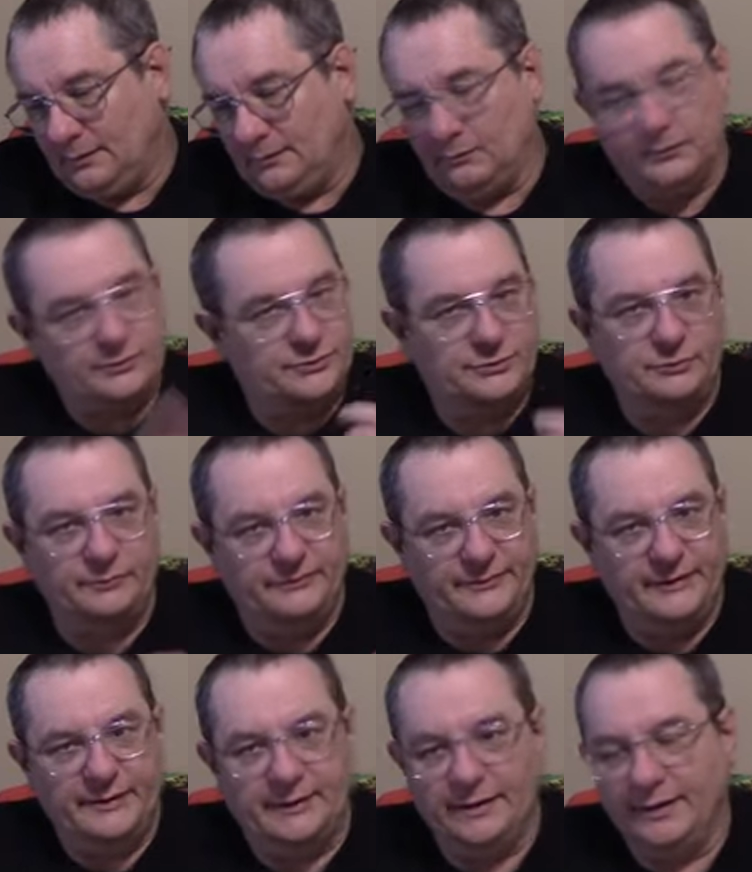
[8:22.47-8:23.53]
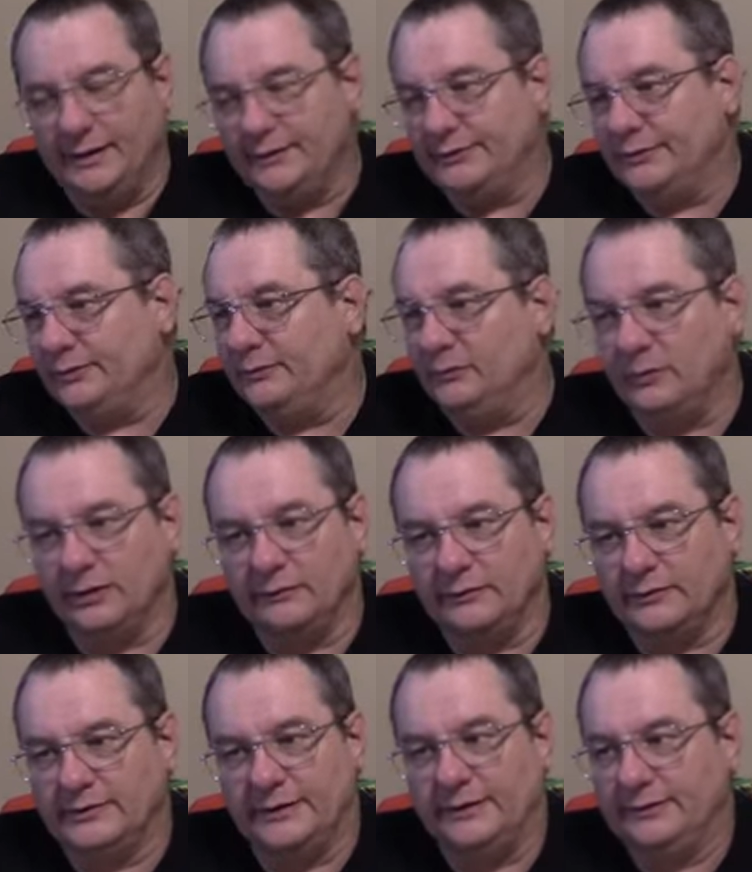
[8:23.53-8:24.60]
which you feed it into,
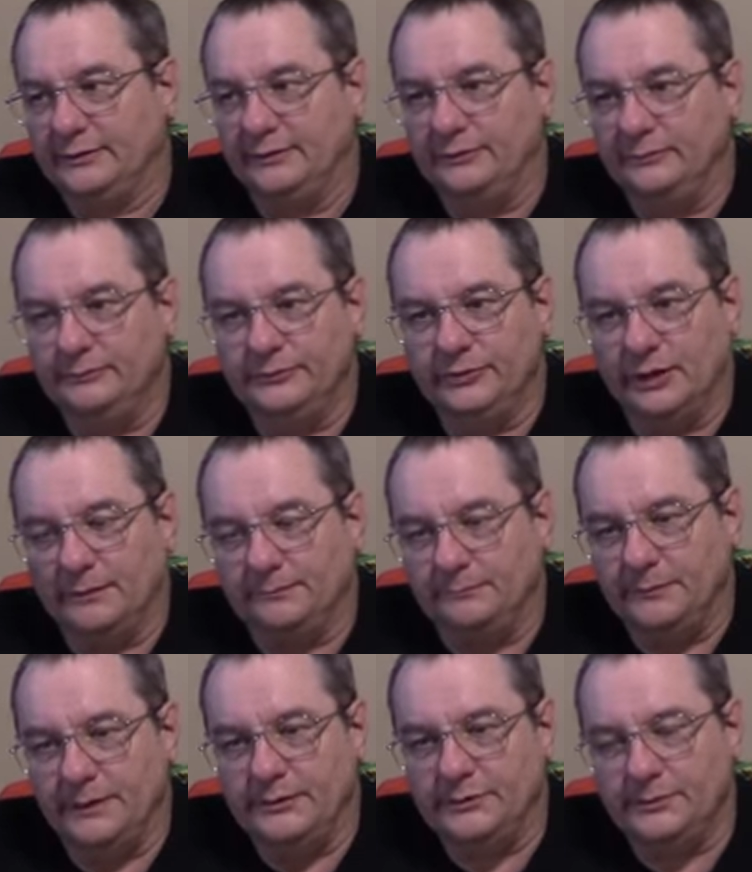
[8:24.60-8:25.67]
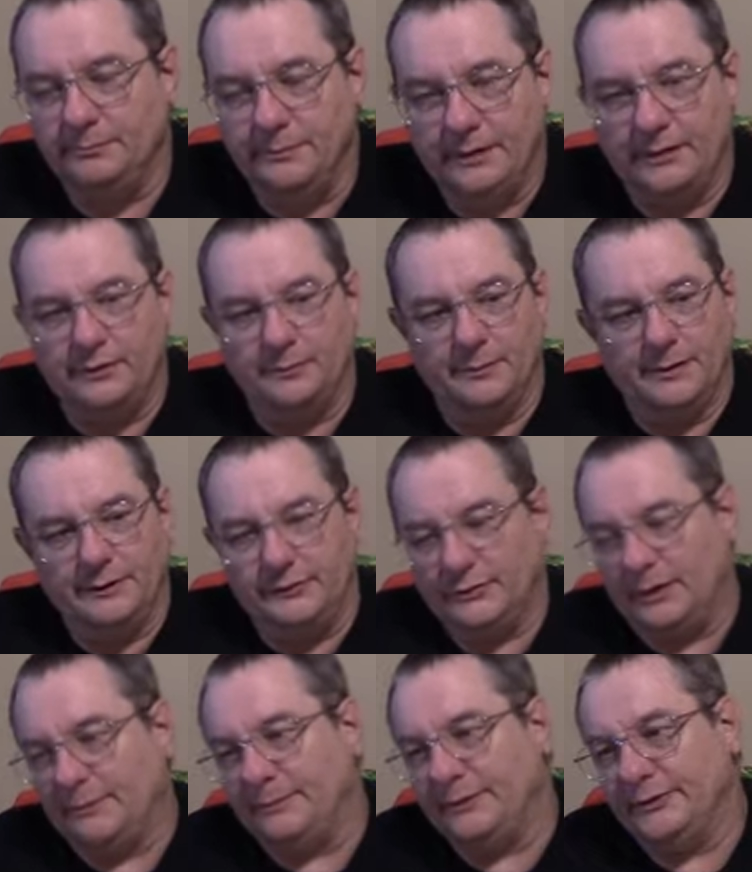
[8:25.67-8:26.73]
whatever tank you make your main
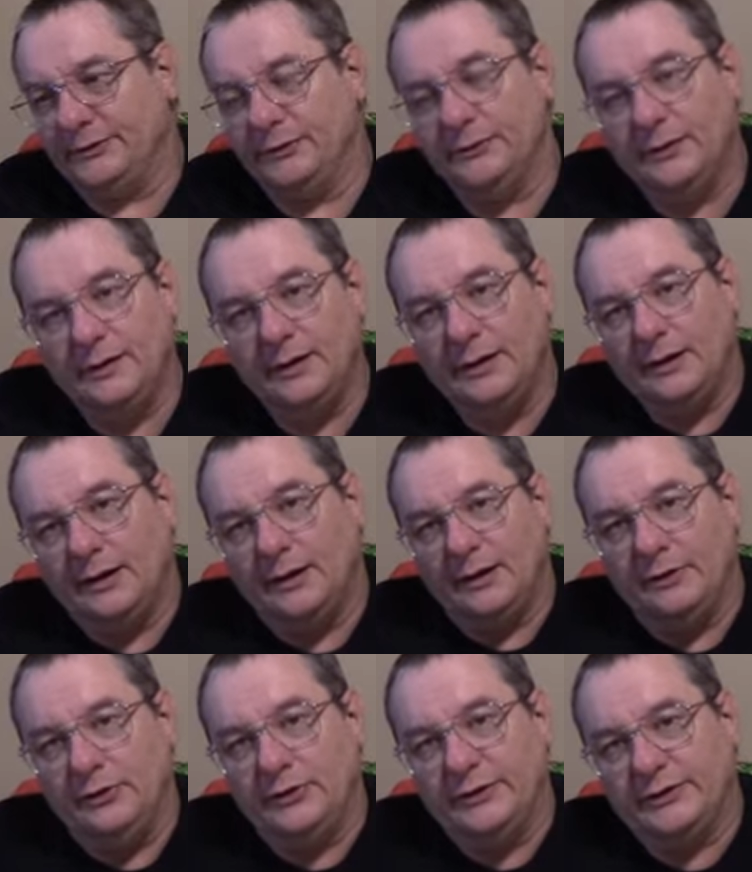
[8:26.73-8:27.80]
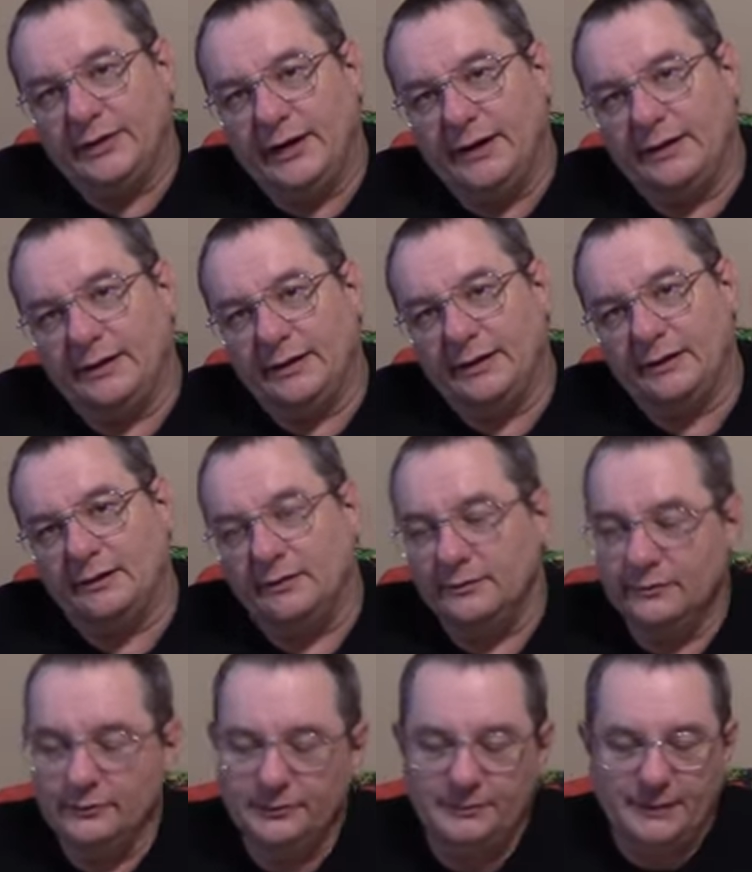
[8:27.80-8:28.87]
drop into. You can take
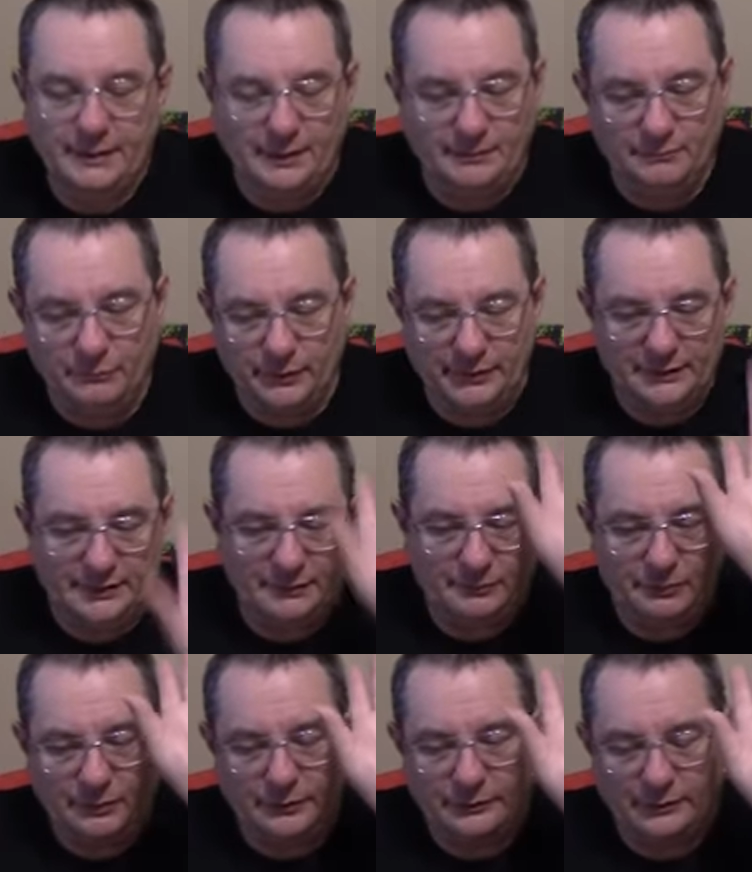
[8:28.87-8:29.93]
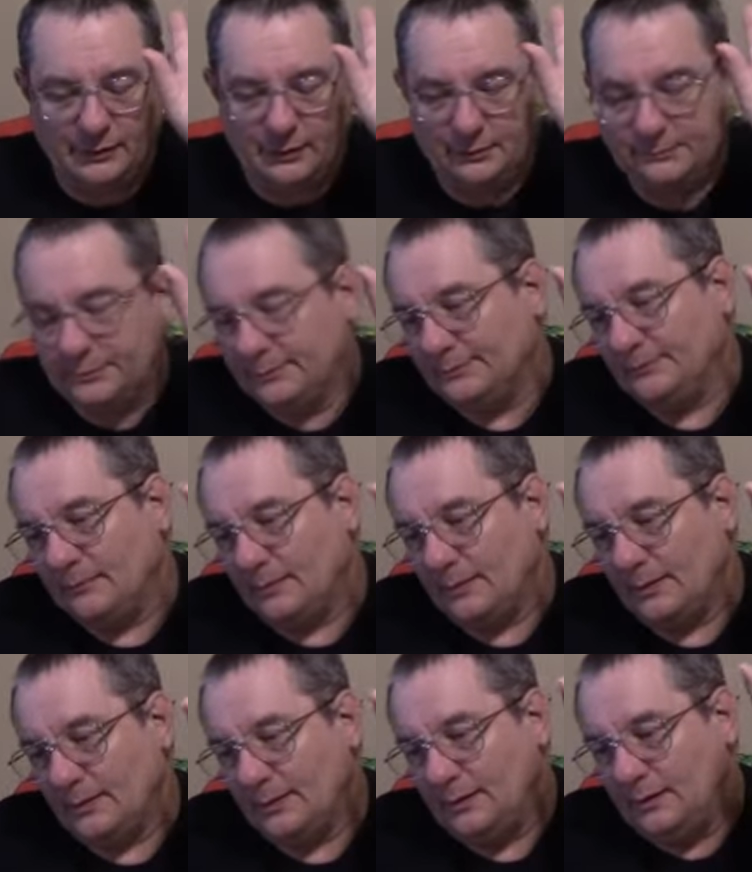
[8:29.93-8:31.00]
under demand, bring that water up,
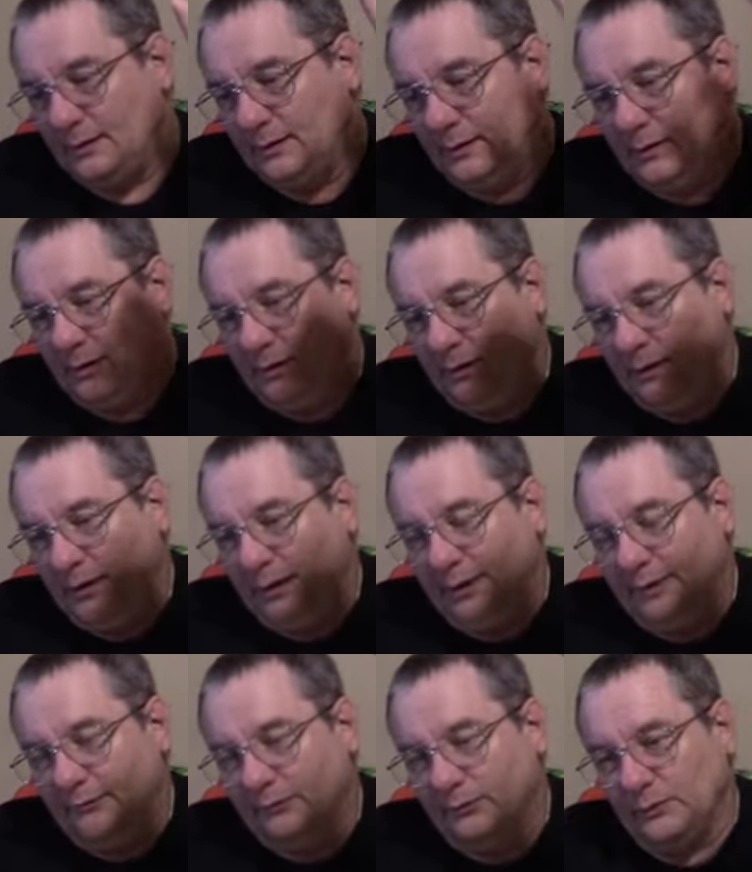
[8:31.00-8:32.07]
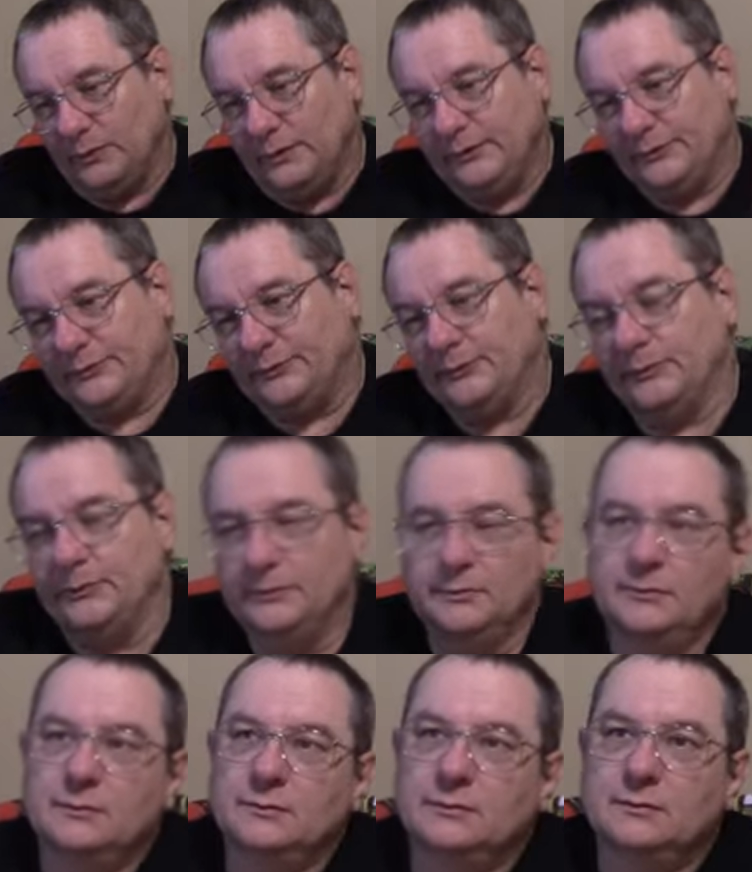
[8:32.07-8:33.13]
and then run it
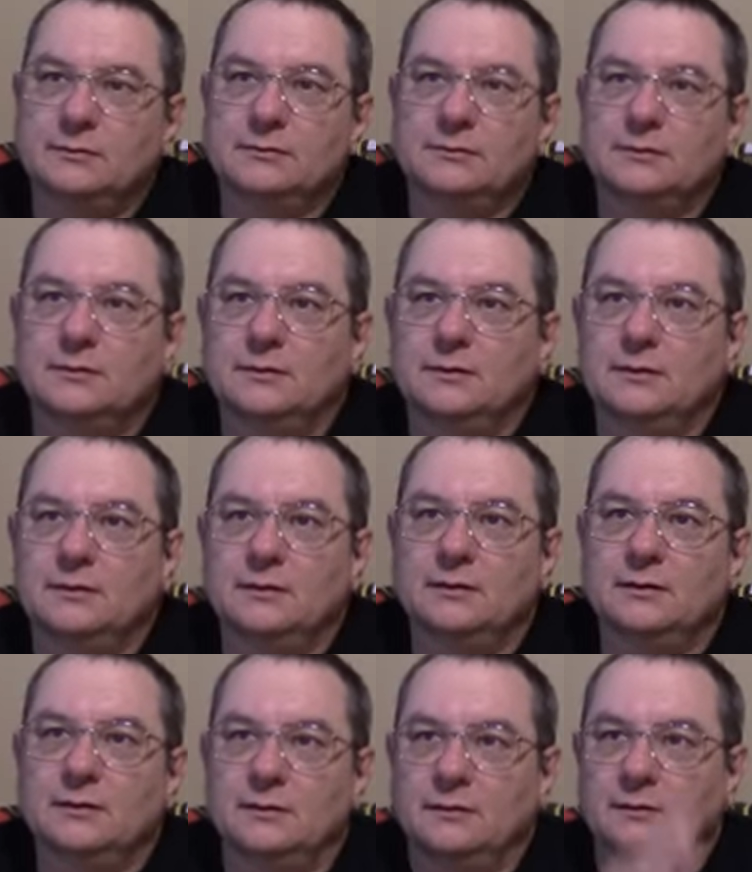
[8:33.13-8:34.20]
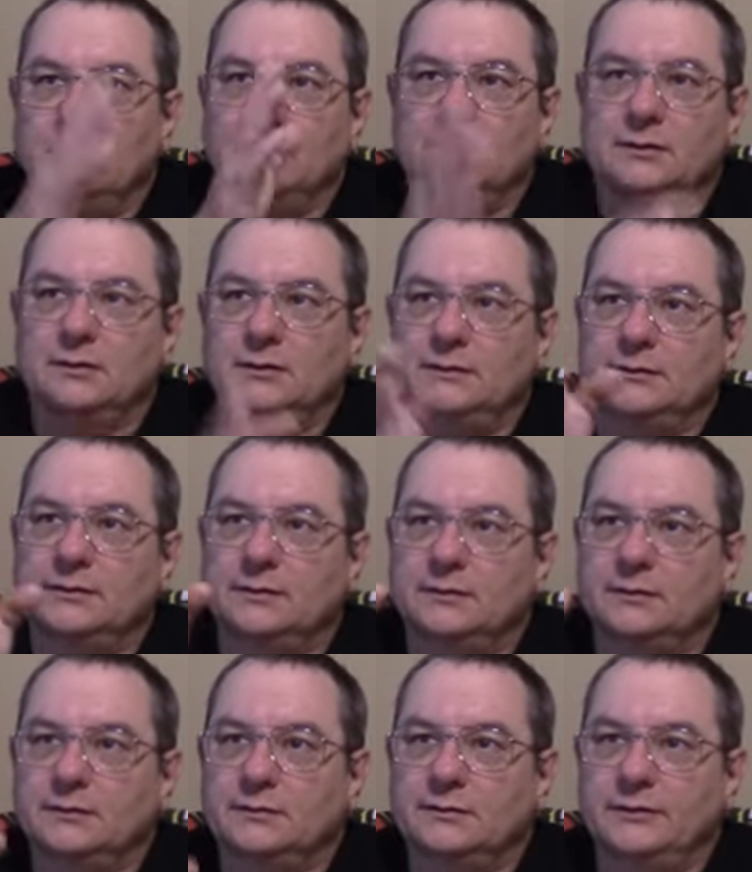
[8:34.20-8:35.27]
through 1,
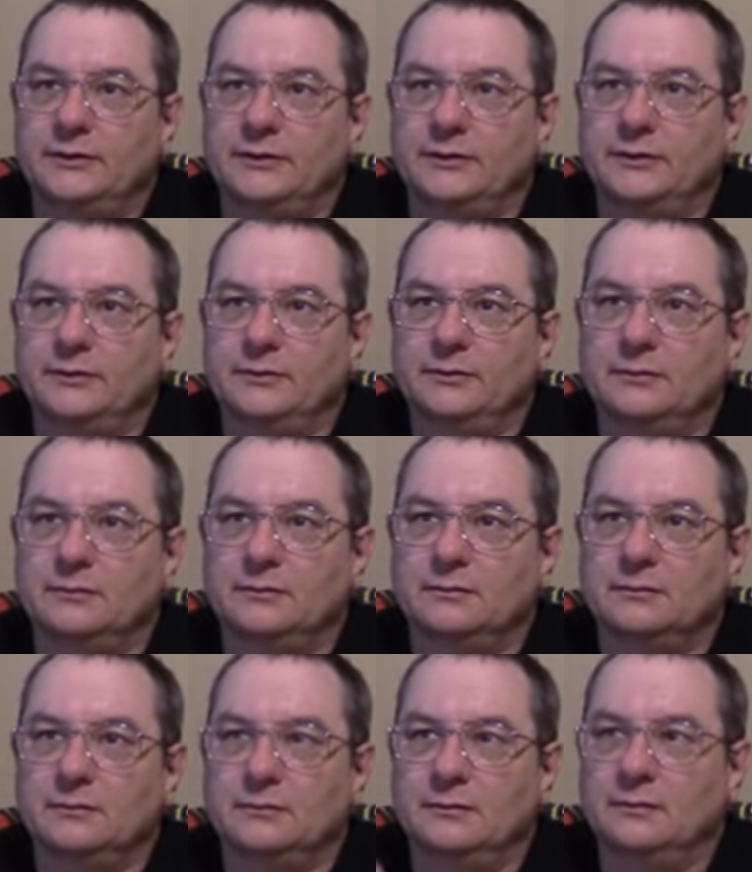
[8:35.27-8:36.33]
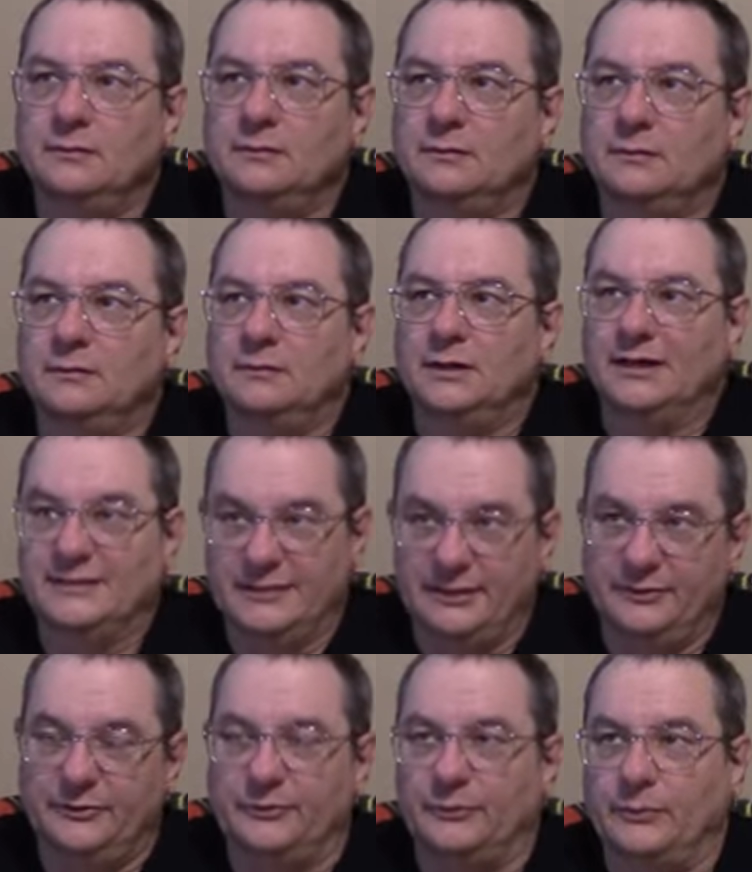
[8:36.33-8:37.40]
2, I'd say
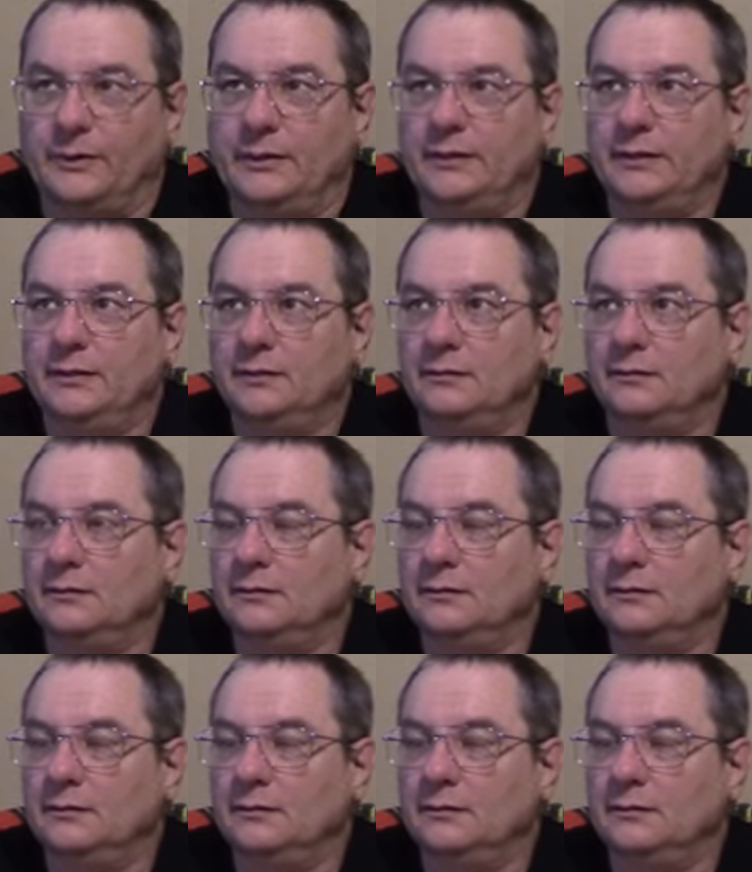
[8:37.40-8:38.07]
3,